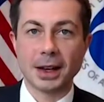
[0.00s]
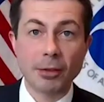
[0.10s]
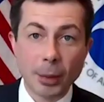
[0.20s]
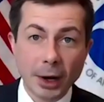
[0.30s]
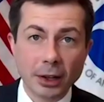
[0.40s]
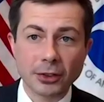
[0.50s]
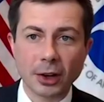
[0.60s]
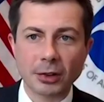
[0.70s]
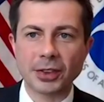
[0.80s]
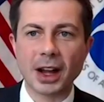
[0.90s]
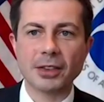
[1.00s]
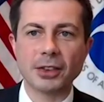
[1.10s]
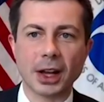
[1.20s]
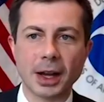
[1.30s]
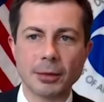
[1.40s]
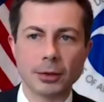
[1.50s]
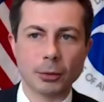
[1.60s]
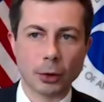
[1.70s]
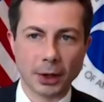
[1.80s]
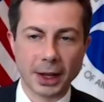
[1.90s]
Native Americans are five times
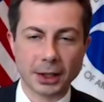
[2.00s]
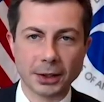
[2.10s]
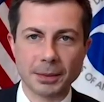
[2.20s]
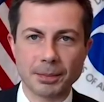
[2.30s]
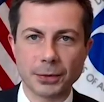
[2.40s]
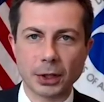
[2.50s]
more likely